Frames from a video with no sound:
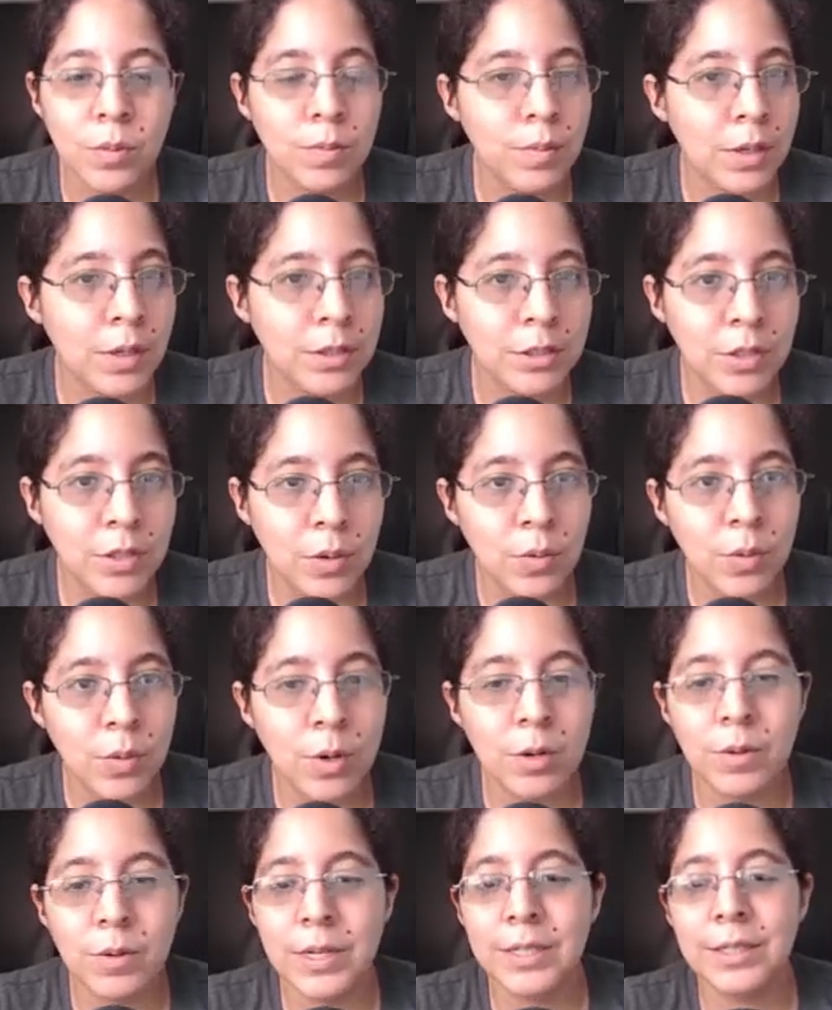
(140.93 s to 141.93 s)
but don't
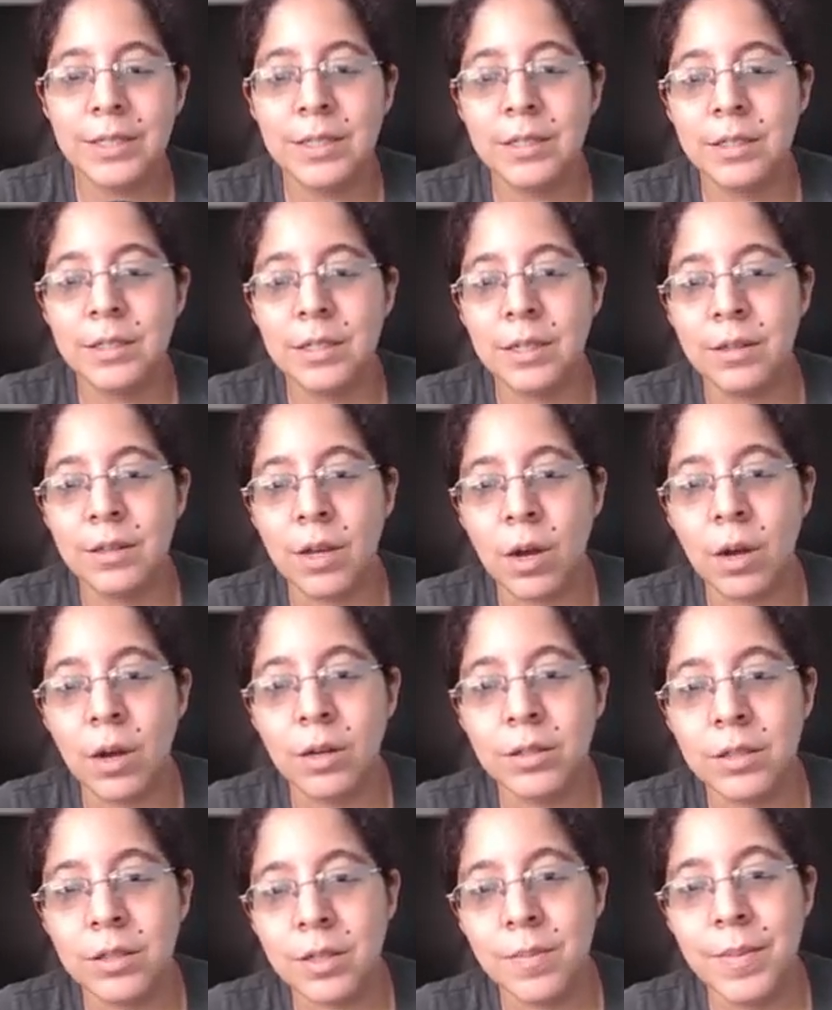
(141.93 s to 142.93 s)
worry, this is an
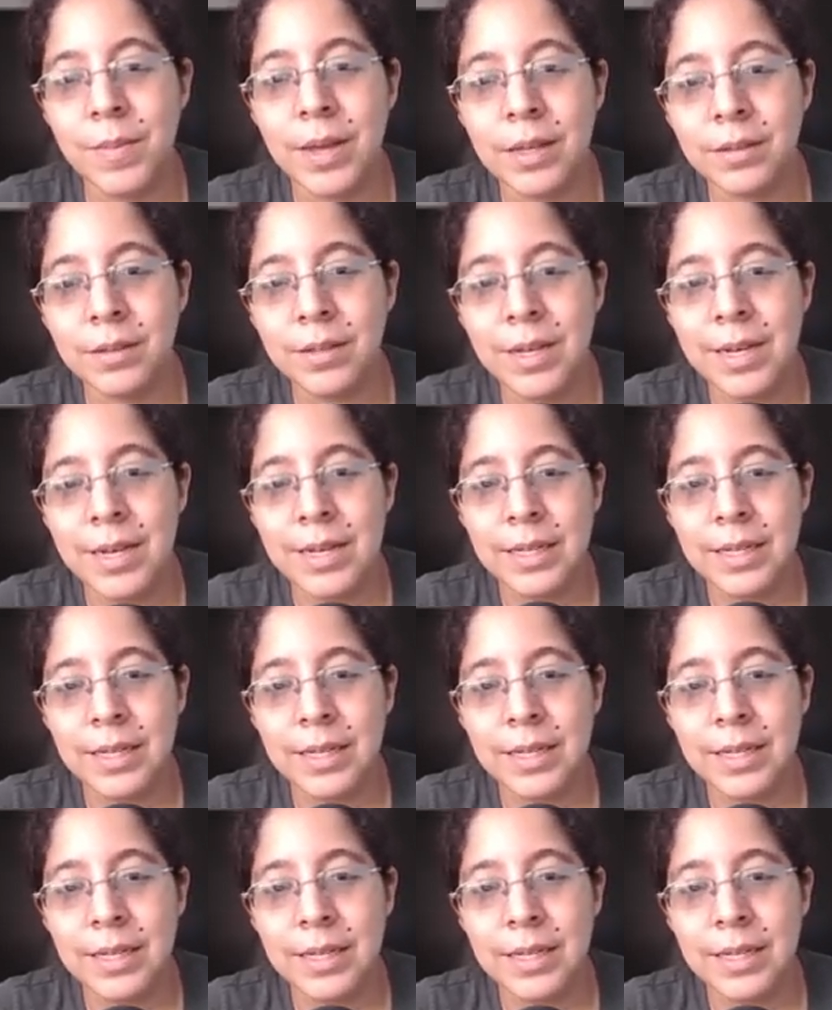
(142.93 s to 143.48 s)
on-demand